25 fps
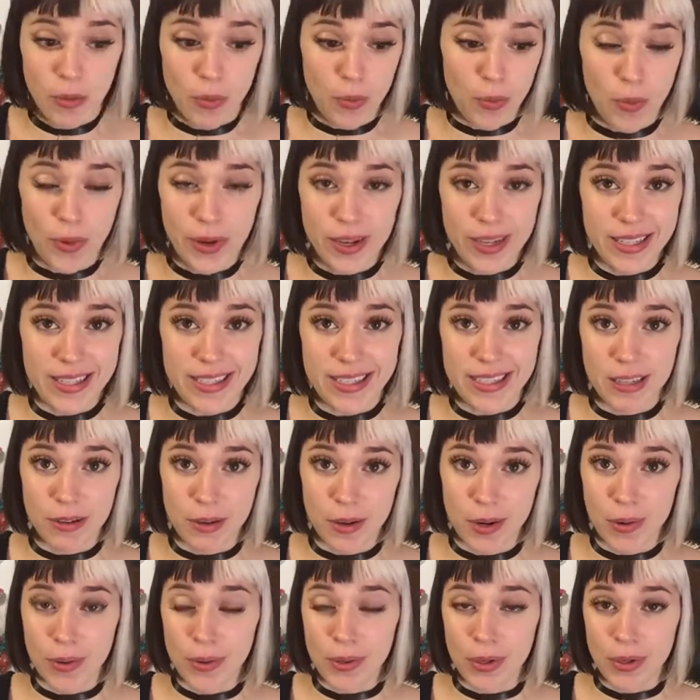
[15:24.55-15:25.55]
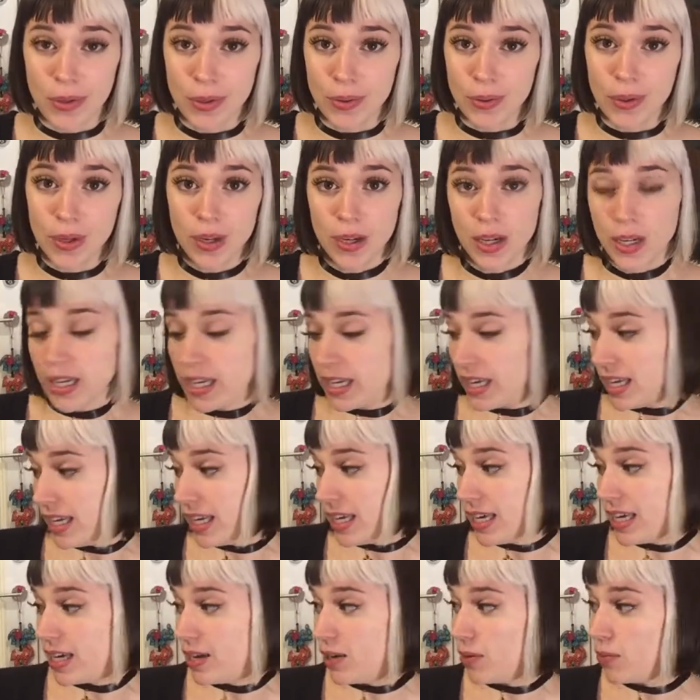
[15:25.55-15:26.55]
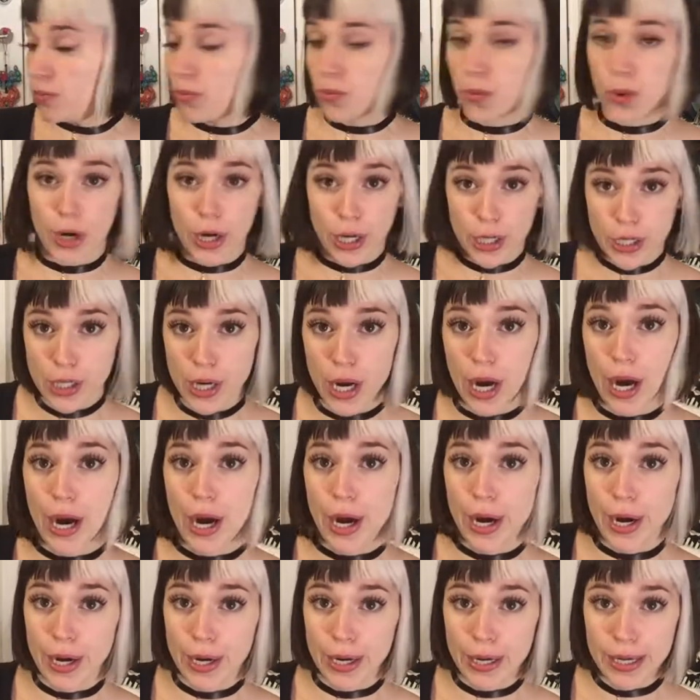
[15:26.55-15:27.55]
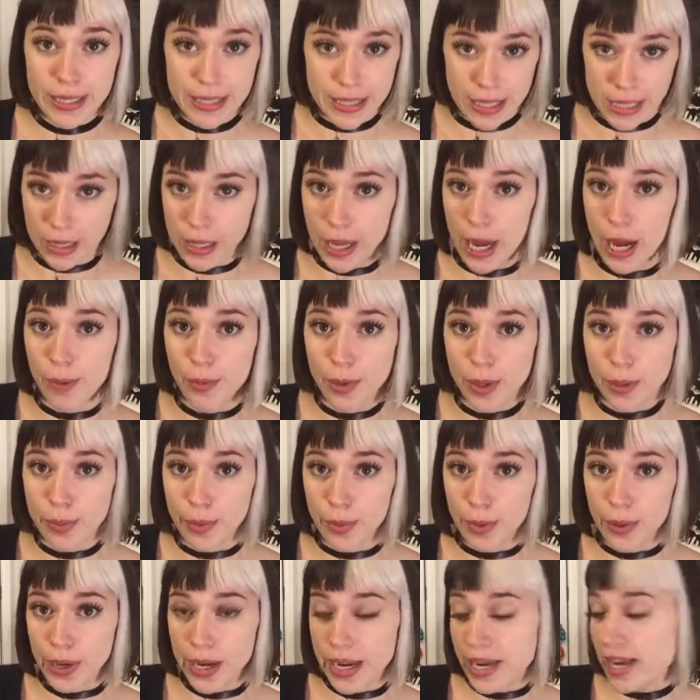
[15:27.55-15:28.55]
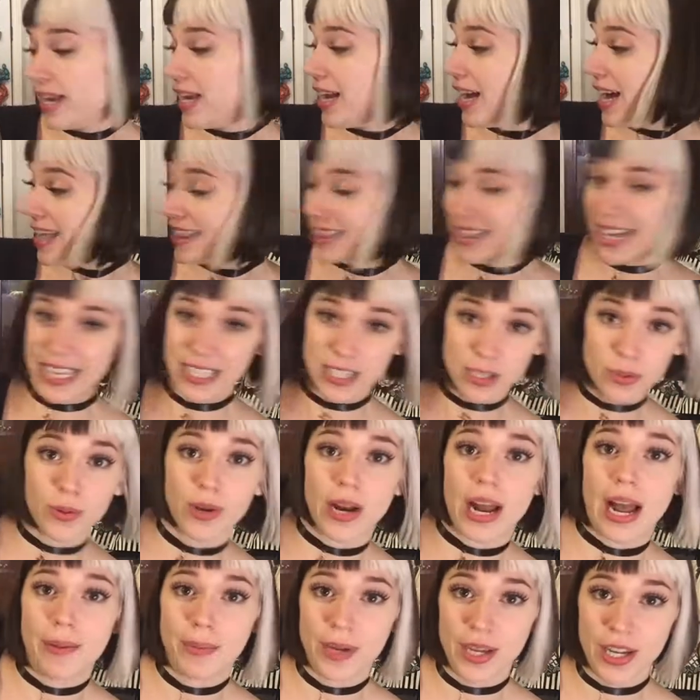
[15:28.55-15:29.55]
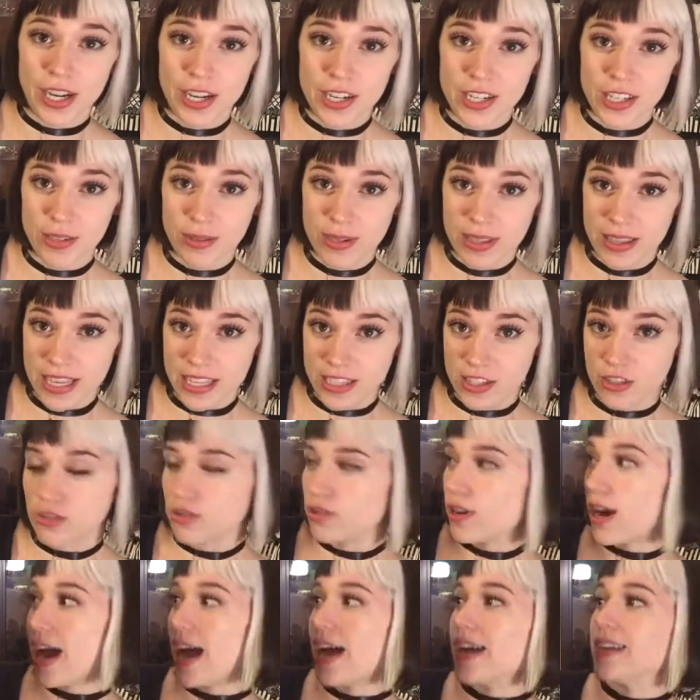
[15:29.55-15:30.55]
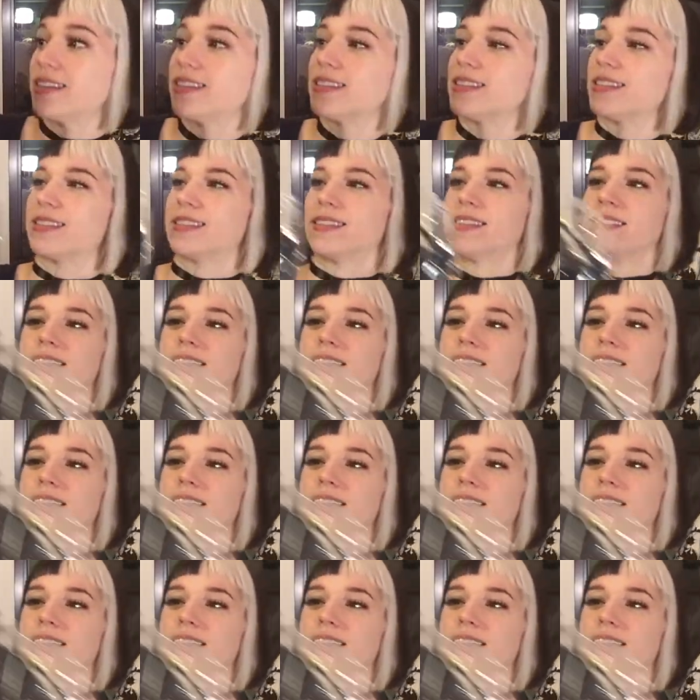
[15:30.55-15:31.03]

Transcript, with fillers: What did Zero do? He worked hard as a lobby boy. And that's what I'm going to do in this dress.